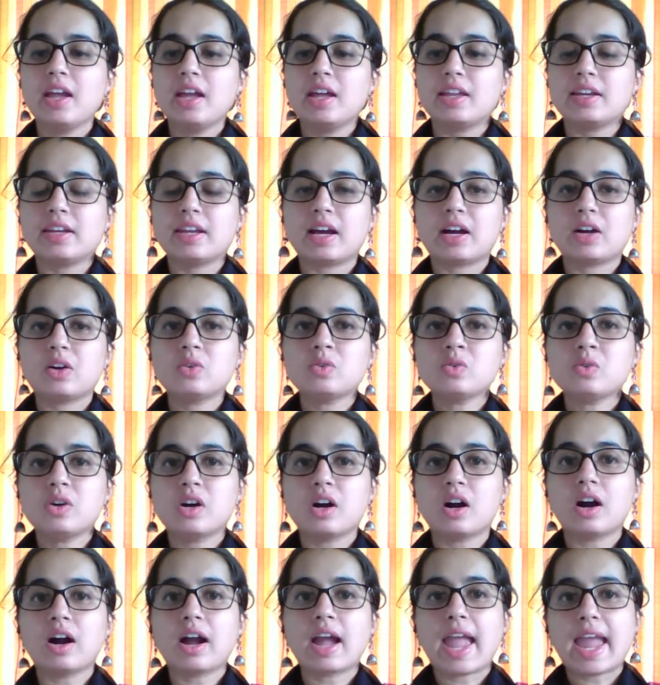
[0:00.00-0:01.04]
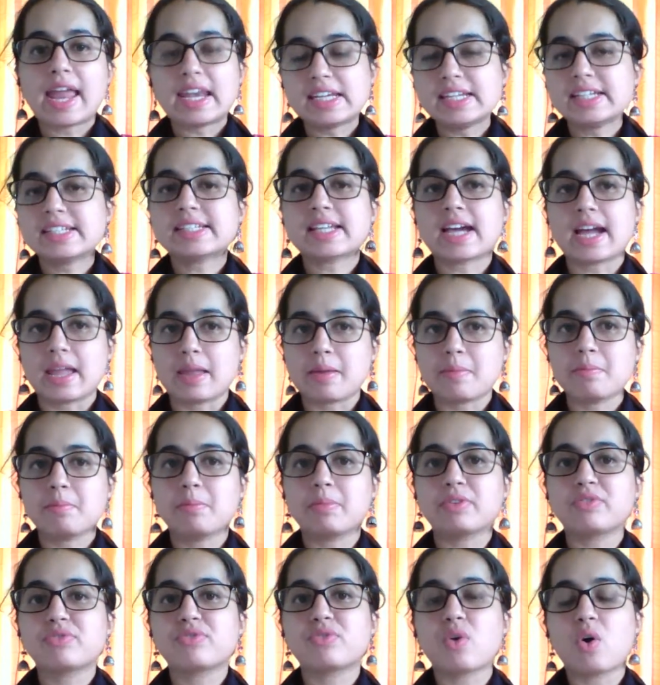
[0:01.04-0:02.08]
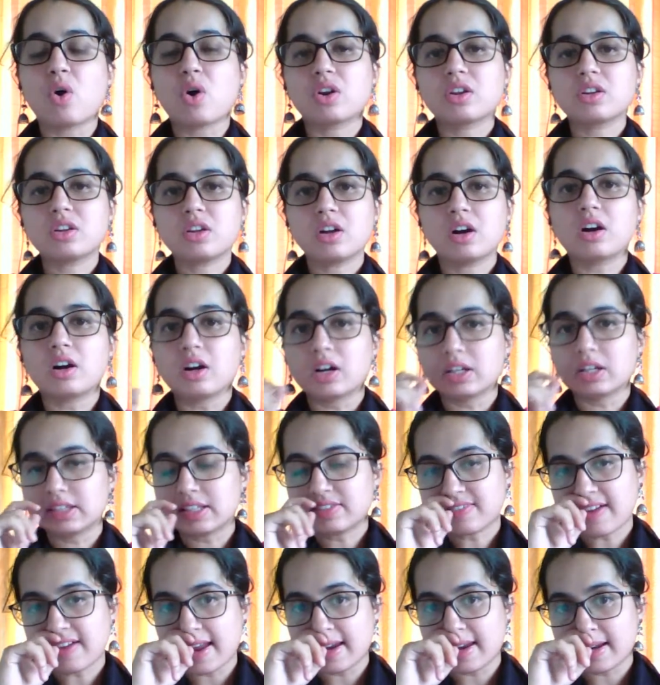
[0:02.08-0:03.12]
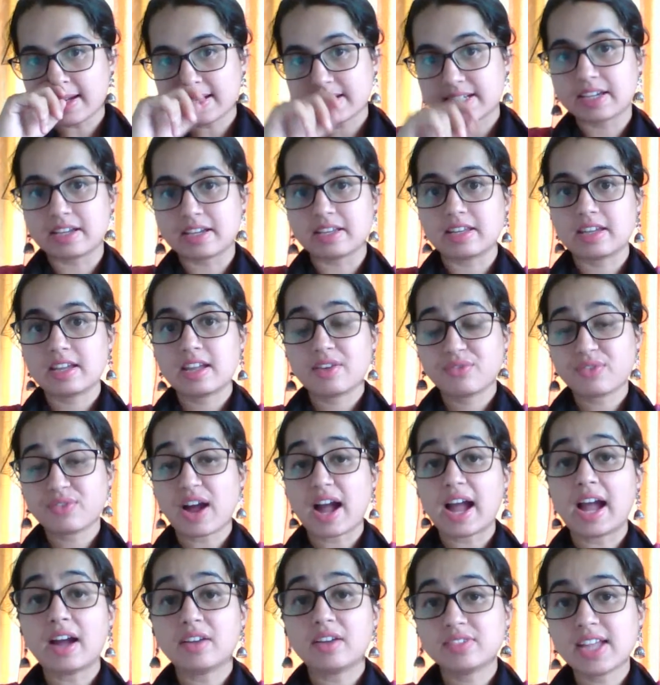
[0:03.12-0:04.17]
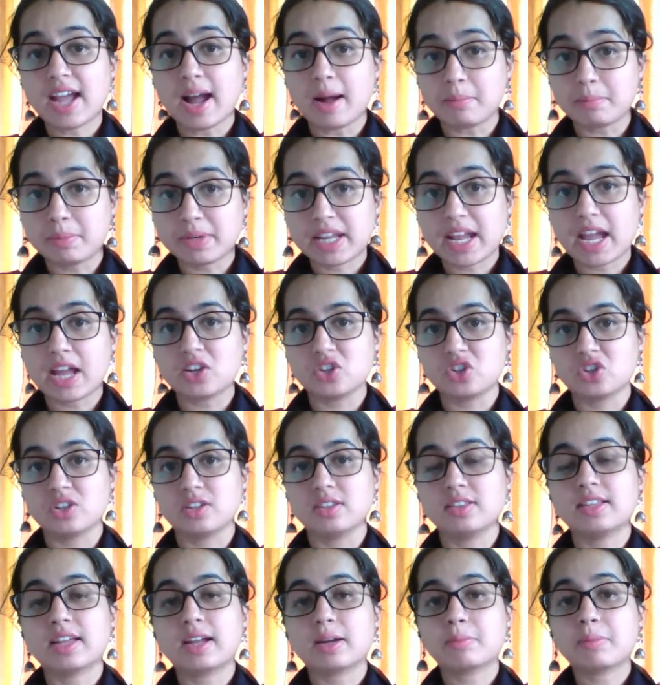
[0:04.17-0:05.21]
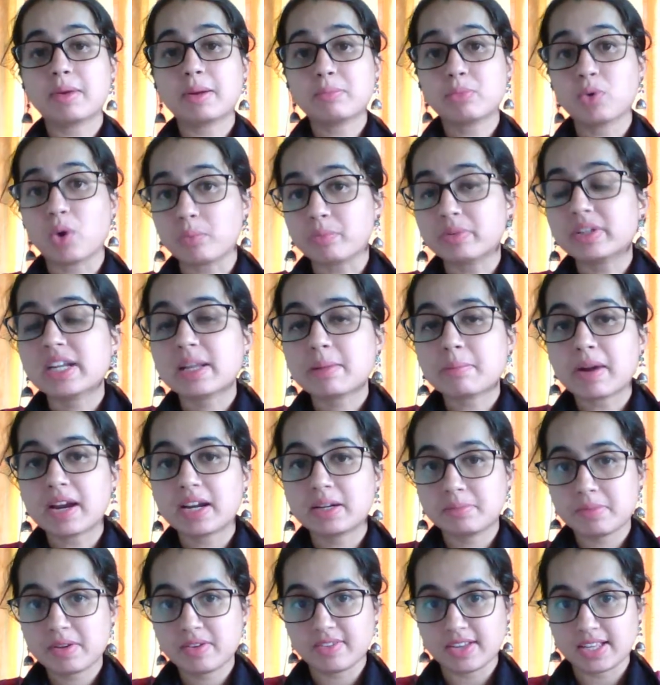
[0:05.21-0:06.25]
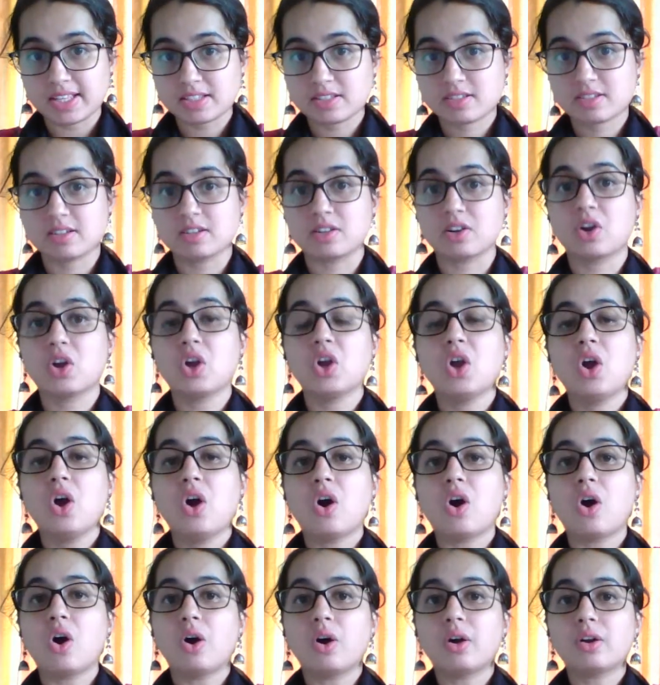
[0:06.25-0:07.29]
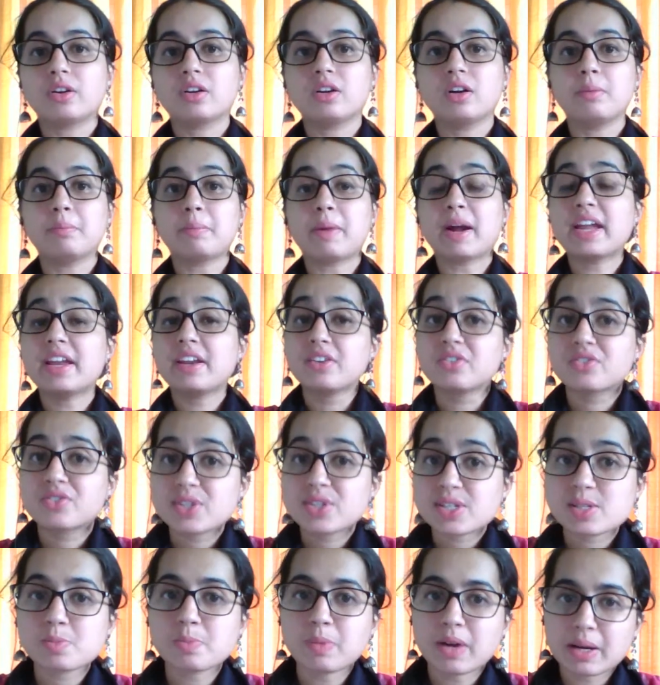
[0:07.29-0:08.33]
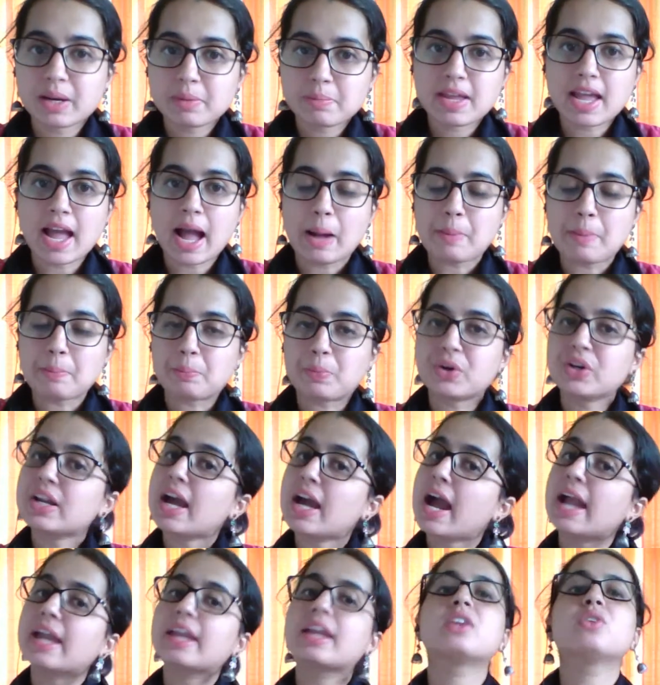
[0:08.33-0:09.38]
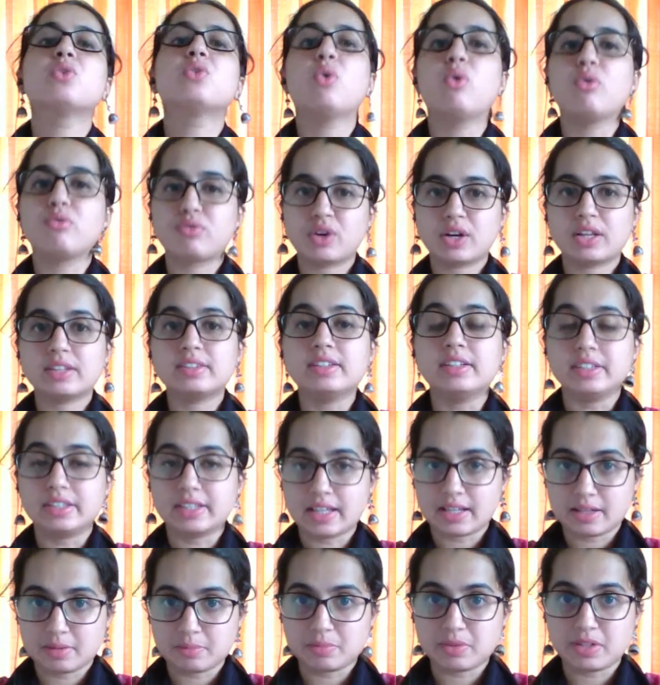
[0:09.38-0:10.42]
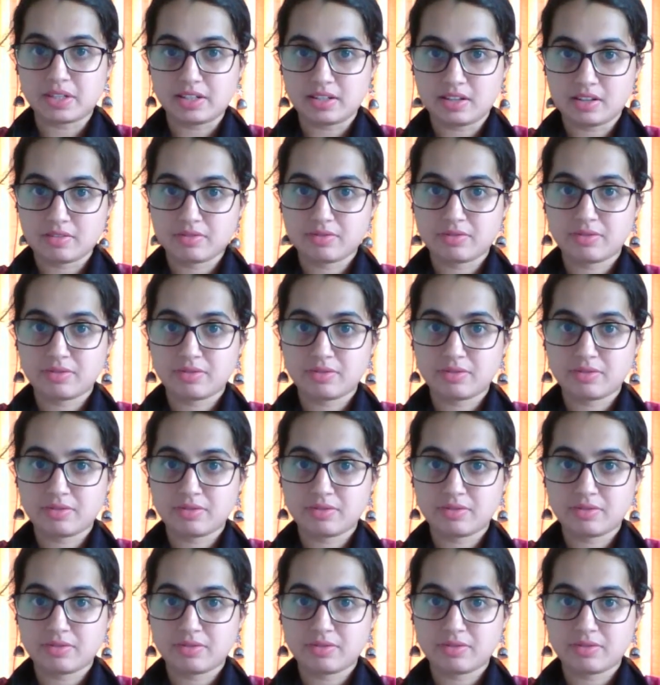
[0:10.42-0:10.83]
Now, anytime before the final decree, if I have the apprehension that my property might be wasted or my interest might be hampered, I can go for an interim relief.